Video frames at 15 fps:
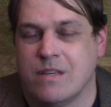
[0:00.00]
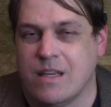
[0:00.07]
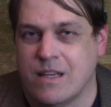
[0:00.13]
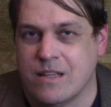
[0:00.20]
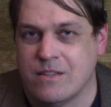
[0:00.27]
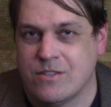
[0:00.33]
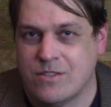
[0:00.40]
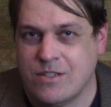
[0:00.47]

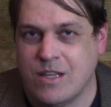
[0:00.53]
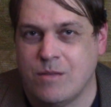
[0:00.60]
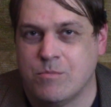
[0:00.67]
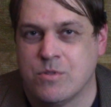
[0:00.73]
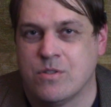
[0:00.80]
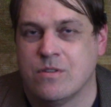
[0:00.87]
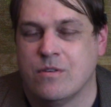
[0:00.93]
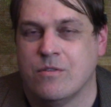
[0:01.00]
it
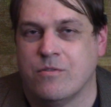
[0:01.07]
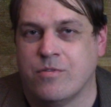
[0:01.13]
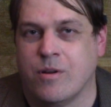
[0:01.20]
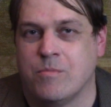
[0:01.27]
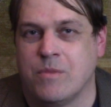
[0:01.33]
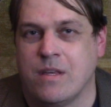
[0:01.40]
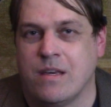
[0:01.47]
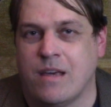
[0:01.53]
seems
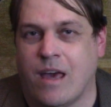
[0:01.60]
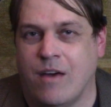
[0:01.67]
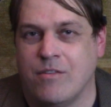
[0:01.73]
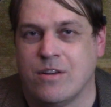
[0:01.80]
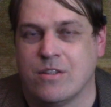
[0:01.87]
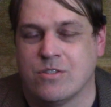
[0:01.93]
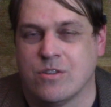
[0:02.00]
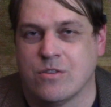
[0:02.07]
from the
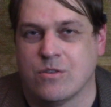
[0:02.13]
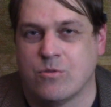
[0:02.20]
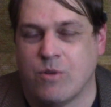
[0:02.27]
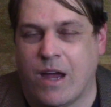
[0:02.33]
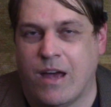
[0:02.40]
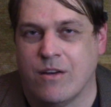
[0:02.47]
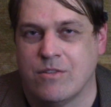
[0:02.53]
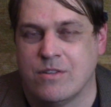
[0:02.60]
evidence on the
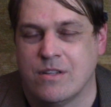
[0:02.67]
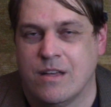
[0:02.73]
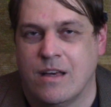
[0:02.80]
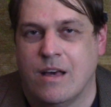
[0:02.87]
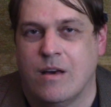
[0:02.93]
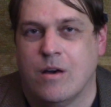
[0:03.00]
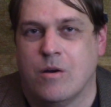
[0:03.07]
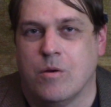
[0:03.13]
ground,
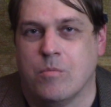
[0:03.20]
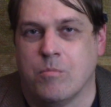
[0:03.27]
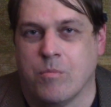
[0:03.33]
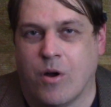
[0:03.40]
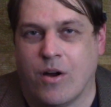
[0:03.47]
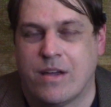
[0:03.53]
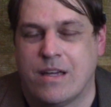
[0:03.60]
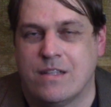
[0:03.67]

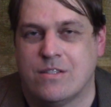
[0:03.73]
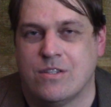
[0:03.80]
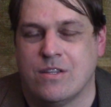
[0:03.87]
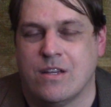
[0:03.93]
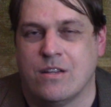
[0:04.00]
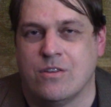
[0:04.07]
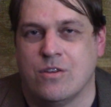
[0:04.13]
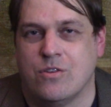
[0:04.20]
markets
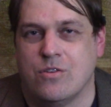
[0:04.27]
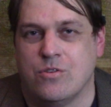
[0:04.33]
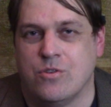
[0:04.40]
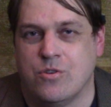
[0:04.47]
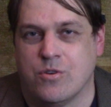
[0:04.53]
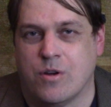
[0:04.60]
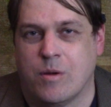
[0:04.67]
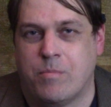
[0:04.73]
in
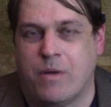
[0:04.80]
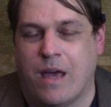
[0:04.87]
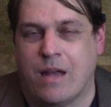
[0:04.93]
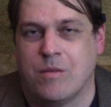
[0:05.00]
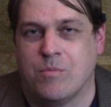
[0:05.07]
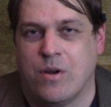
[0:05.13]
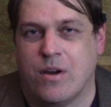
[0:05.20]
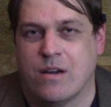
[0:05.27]
Europe
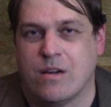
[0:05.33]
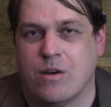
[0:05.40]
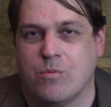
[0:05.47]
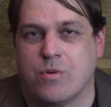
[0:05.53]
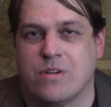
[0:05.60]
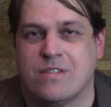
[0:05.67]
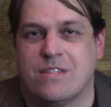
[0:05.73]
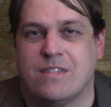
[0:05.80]
and America
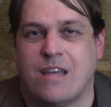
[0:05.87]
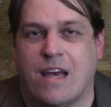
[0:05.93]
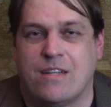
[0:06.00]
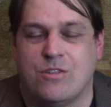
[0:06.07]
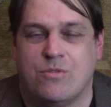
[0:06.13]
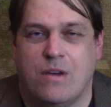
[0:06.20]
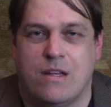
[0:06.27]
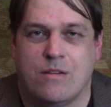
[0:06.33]
were
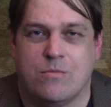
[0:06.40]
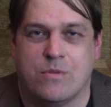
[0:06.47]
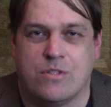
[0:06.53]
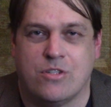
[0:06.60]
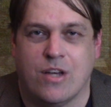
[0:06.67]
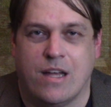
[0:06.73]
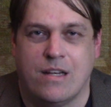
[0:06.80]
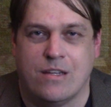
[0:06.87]
saturated
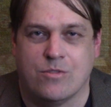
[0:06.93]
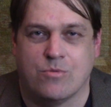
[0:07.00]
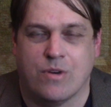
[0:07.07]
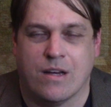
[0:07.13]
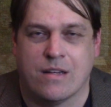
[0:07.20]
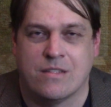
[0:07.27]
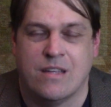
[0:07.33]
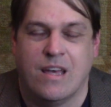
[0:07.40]
with Chinese
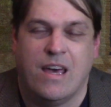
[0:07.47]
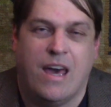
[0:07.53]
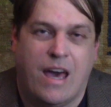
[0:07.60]
rugs.